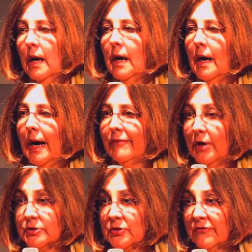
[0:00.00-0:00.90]
I've
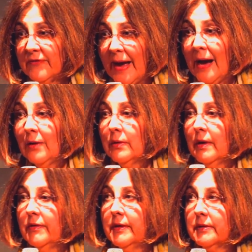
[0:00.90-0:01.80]
also found
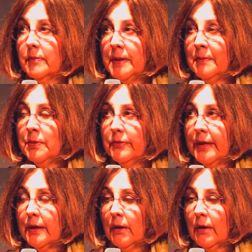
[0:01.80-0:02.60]
that the people that